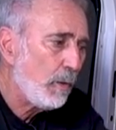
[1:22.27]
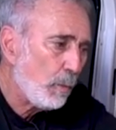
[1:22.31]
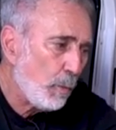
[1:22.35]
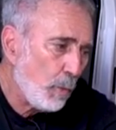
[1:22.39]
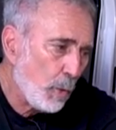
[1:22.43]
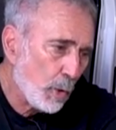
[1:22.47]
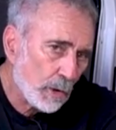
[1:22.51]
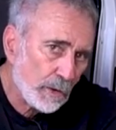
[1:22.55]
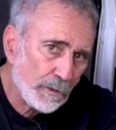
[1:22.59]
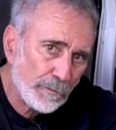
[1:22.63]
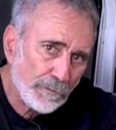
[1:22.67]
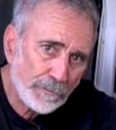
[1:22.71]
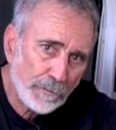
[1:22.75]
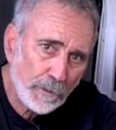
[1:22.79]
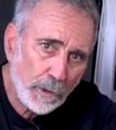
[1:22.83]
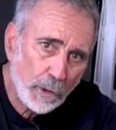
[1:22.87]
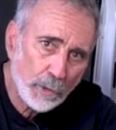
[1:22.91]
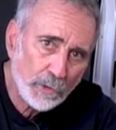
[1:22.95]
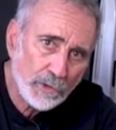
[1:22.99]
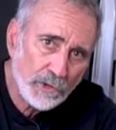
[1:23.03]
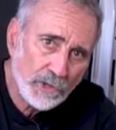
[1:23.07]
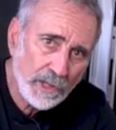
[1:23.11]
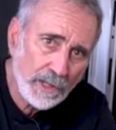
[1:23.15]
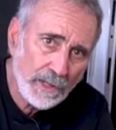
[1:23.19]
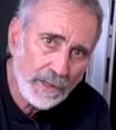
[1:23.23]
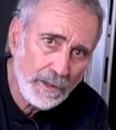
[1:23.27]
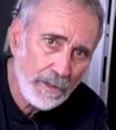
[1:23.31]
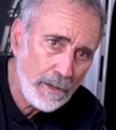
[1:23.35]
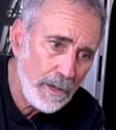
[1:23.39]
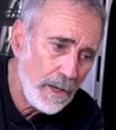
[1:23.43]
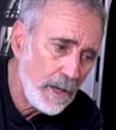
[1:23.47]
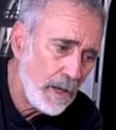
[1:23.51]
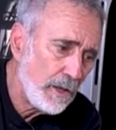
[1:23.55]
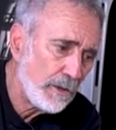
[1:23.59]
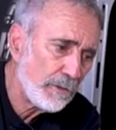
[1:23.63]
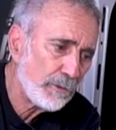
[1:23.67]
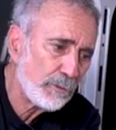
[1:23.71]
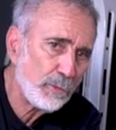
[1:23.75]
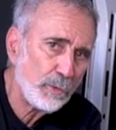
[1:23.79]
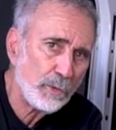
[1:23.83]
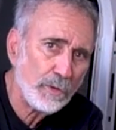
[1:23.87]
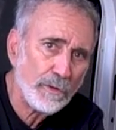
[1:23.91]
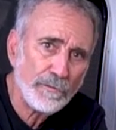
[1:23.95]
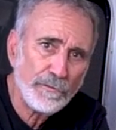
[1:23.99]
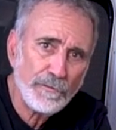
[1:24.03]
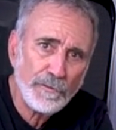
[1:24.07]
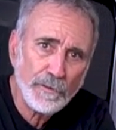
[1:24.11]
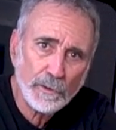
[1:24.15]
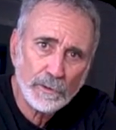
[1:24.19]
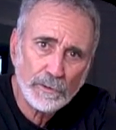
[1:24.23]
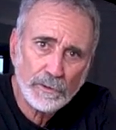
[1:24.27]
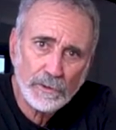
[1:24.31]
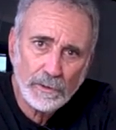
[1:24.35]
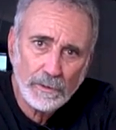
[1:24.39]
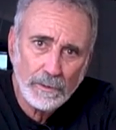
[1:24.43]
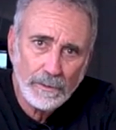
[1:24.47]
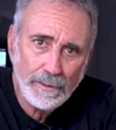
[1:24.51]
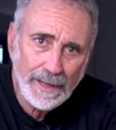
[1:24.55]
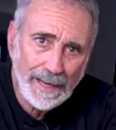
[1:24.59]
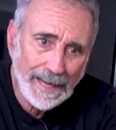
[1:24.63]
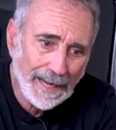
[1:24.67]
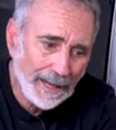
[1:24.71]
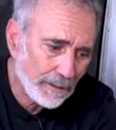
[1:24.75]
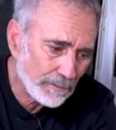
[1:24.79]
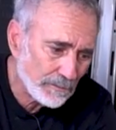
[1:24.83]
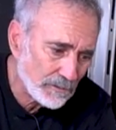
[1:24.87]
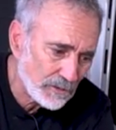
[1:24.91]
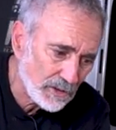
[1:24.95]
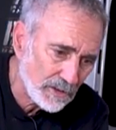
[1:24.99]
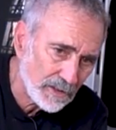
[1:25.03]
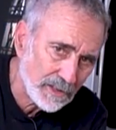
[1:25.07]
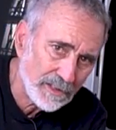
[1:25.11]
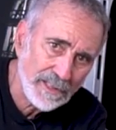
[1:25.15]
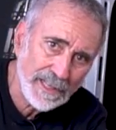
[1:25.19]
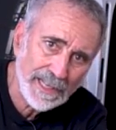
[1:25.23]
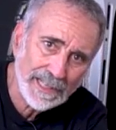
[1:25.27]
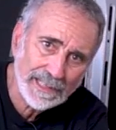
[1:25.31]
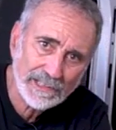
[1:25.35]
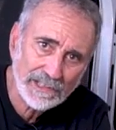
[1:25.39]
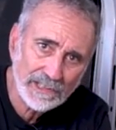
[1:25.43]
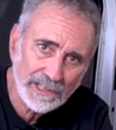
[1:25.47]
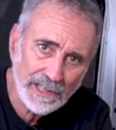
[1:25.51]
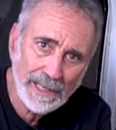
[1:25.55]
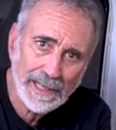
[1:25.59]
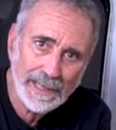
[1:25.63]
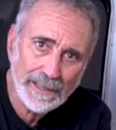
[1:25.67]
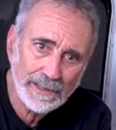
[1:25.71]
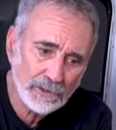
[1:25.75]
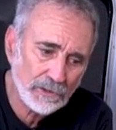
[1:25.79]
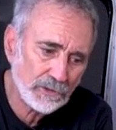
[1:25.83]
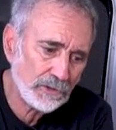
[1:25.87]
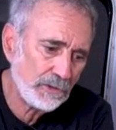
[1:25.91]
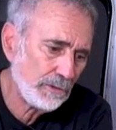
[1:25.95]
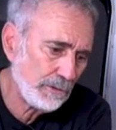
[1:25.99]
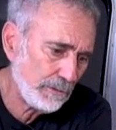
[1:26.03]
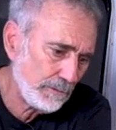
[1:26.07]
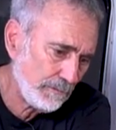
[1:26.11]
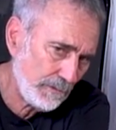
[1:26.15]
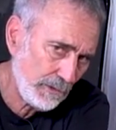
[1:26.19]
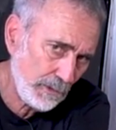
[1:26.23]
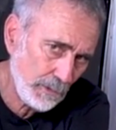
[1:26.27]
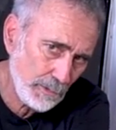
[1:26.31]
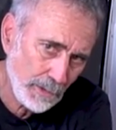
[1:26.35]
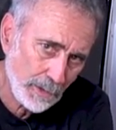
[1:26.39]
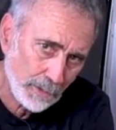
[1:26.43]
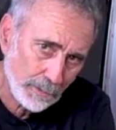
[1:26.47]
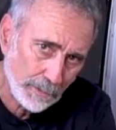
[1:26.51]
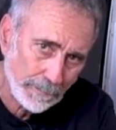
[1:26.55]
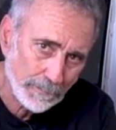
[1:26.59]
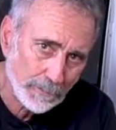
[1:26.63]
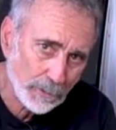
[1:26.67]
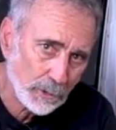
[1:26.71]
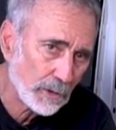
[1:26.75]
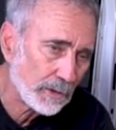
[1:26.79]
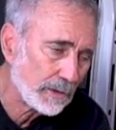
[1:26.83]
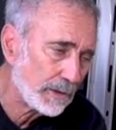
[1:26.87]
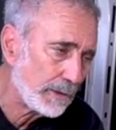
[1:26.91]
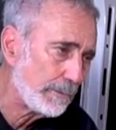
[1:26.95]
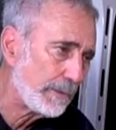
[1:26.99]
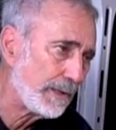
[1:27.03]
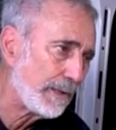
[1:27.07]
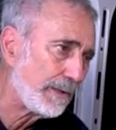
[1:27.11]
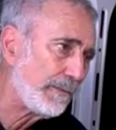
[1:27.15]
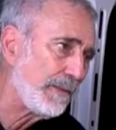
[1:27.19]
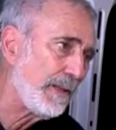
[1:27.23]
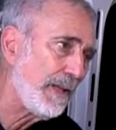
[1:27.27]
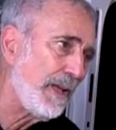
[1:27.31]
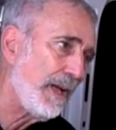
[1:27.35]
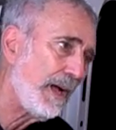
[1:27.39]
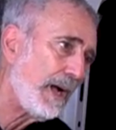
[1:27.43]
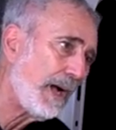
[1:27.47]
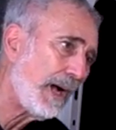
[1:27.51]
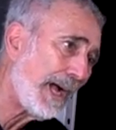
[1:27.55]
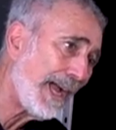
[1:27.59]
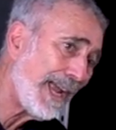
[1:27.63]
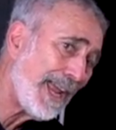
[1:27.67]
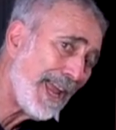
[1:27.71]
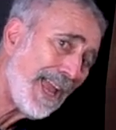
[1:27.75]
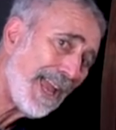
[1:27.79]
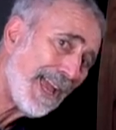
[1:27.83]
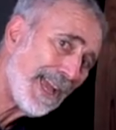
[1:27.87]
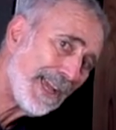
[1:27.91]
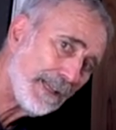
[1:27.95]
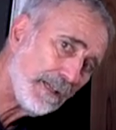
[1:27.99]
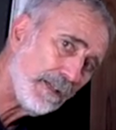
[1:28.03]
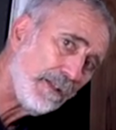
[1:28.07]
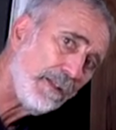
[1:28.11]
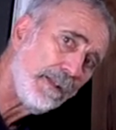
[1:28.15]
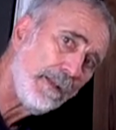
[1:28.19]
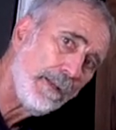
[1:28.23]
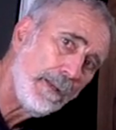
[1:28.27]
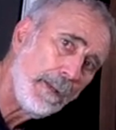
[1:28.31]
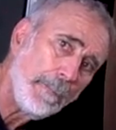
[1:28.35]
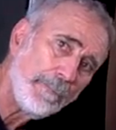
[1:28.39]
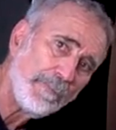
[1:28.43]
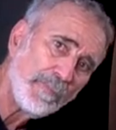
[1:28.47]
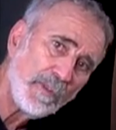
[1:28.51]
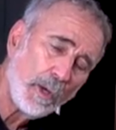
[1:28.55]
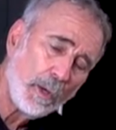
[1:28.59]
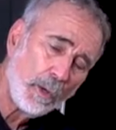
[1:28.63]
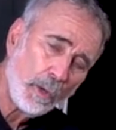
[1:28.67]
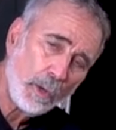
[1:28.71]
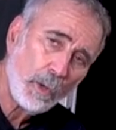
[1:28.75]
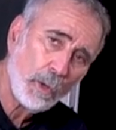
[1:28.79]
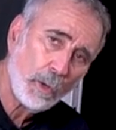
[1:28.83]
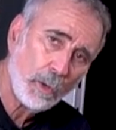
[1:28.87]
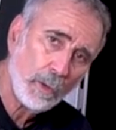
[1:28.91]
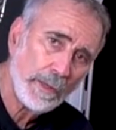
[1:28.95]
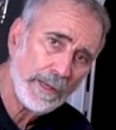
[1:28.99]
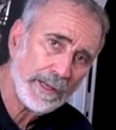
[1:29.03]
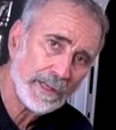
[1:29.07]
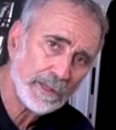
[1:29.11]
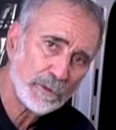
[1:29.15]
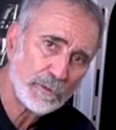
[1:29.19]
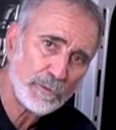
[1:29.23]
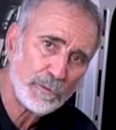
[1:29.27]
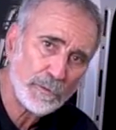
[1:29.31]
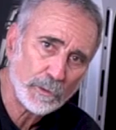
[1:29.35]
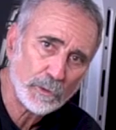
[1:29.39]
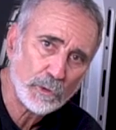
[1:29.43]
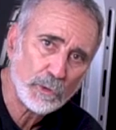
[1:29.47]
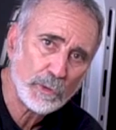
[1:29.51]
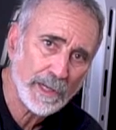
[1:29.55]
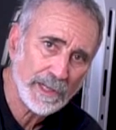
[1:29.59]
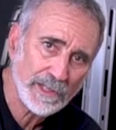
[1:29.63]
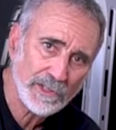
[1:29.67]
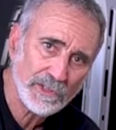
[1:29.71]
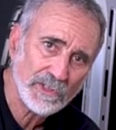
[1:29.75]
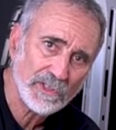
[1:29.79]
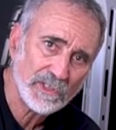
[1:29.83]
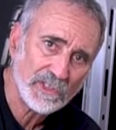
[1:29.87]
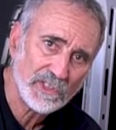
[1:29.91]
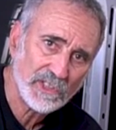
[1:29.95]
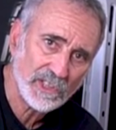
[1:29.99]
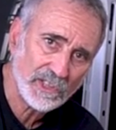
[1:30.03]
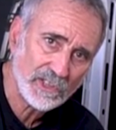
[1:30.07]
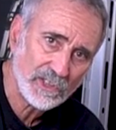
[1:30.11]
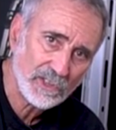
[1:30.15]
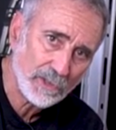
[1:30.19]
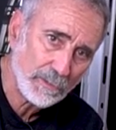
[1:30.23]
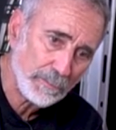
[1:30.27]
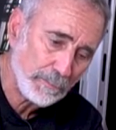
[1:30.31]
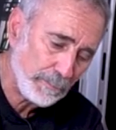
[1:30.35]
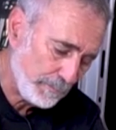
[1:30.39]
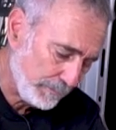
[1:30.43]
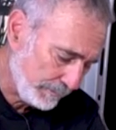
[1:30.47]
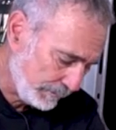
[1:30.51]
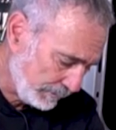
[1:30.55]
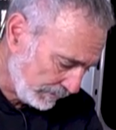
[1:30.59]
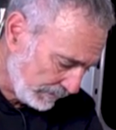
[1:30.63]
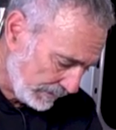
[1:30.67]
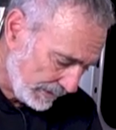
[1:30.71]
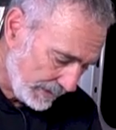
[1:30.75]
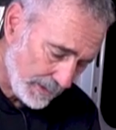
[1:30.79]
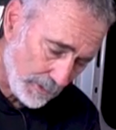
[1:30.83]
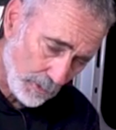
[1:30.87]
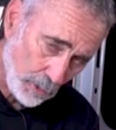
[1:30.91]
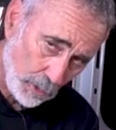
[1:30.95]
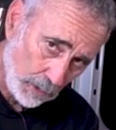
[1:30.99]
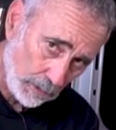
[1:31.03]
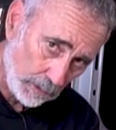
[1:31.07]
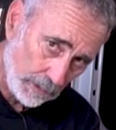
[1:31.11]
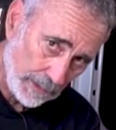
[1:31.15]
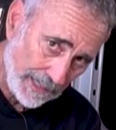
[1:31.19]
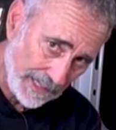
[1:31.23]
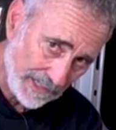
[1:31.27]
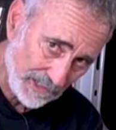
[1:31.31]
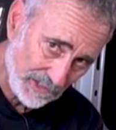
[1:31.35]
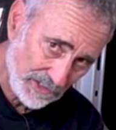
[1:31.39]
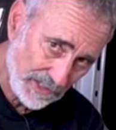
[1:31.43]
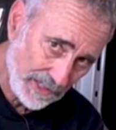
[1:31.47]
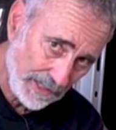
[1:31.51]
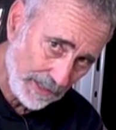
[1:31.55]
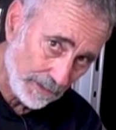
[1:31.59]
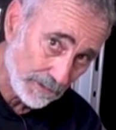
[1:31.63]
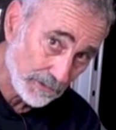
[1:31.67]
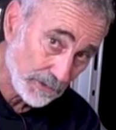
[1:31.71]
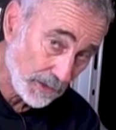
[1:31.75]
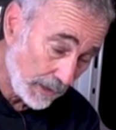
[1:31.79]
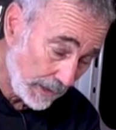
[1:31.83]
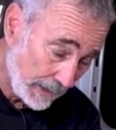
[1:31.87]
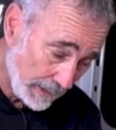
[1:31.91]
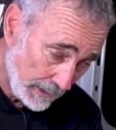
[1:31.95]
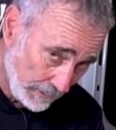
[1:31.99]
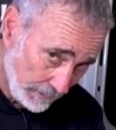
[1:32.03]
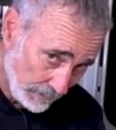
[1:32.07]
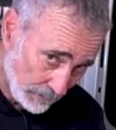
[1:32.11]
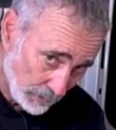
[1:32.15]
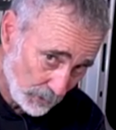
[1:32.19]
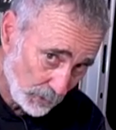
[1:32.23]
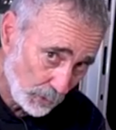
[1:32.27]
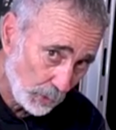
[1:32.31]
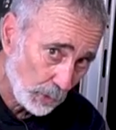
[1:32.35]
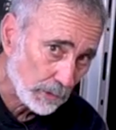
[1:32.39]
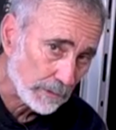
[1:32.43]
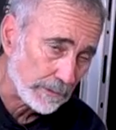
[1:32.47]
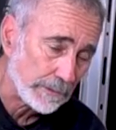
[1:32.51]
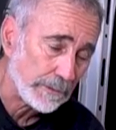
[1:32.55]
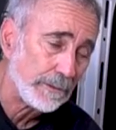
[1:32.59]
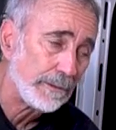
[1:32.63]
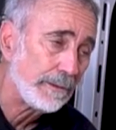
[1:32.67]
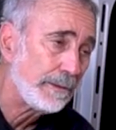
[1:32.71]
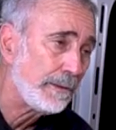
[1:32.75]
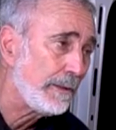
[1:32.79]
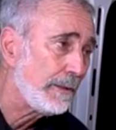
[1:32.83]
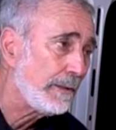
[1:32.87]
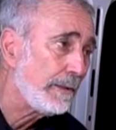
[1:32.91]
Water flows in through the filter out to the next canister. You know what I'm talking about. I had a whole house filtration system in our last house. I installed it.